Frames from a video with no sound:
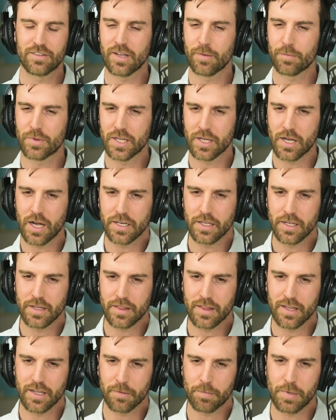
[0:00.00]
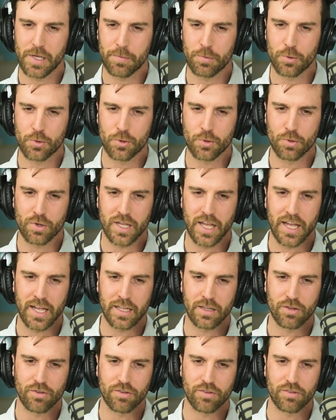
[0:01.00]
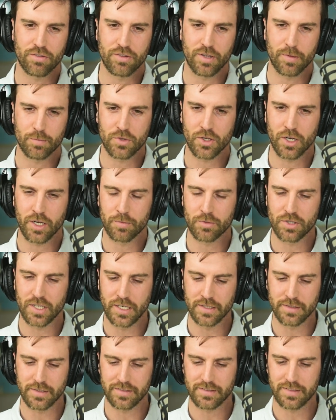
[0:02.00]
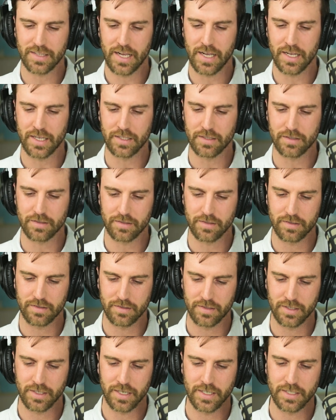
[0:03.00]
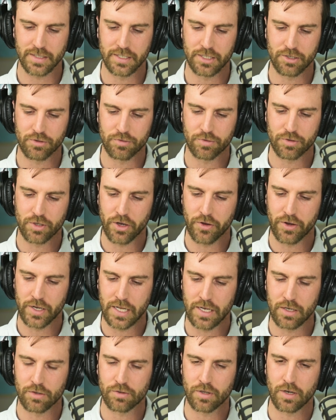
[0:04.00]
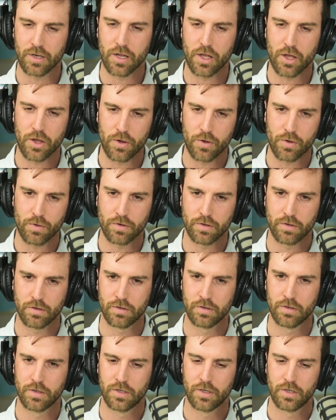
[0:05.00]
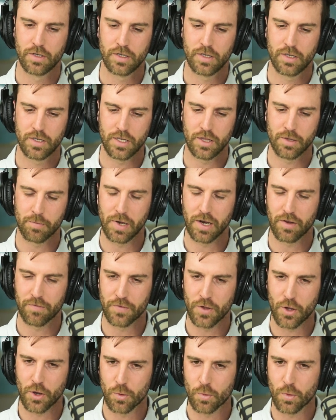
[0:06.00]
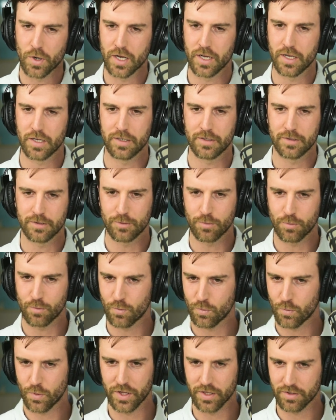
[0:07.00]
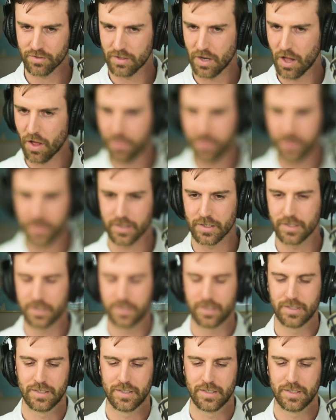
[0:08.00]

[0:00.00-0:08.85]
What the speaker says: It's something I don't think people can sometimes understand, the idea of going out alone in the middle of nowhere where there's nothing.